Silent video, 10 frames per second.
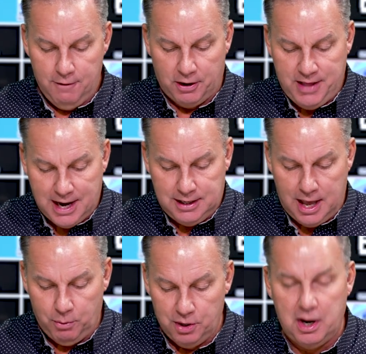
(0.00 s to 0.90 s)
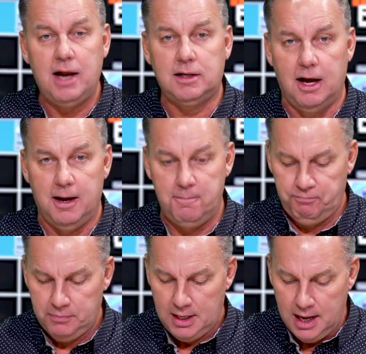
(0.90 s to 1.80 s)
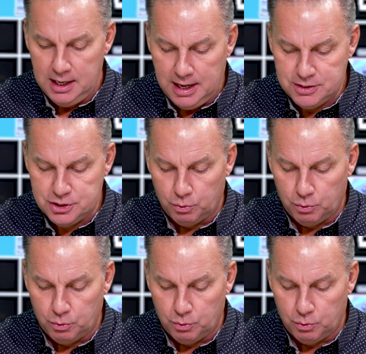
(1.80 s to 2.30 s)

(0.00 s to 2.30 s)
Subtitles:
For that day will not come unless